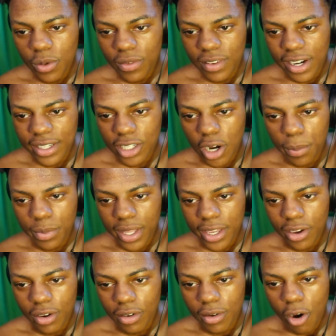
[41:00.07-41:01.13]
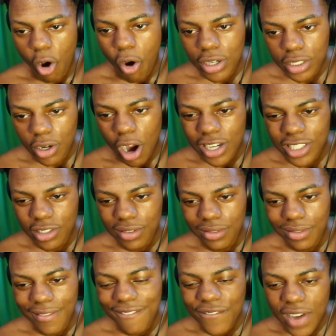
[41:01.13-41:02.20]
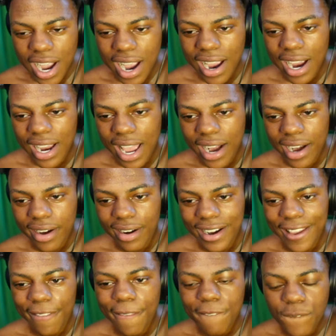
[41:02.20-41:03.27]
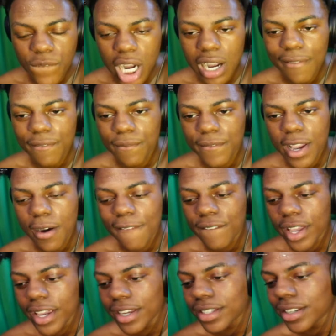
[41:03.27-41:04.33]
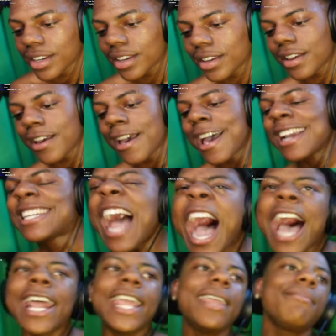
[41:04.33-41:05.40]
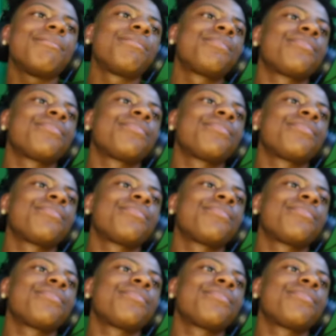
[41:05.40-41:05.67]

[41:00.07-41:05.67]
Vikstar play on? Oh, Arsenal? Fuck out of here. Get out my damn face. Got him!